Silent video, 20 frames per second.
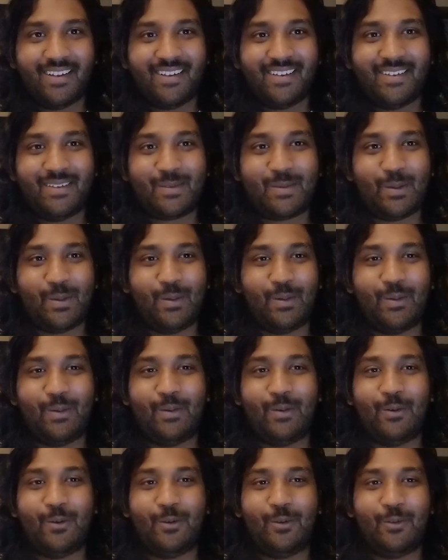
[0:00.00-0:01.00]

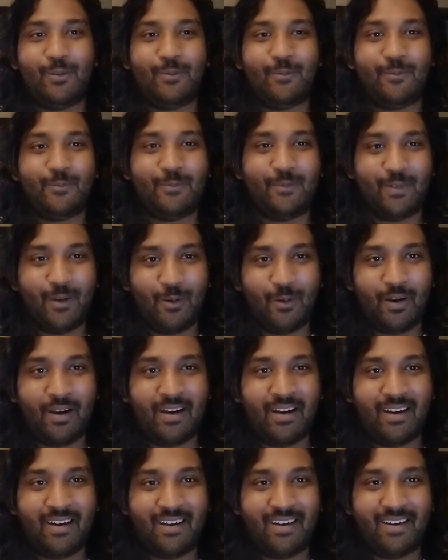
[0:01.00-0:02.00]
So
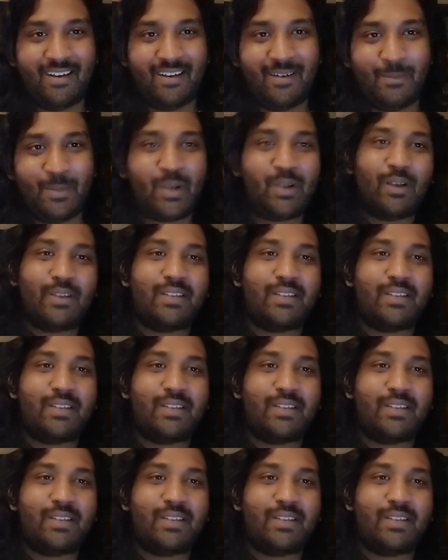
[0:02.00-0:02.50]
because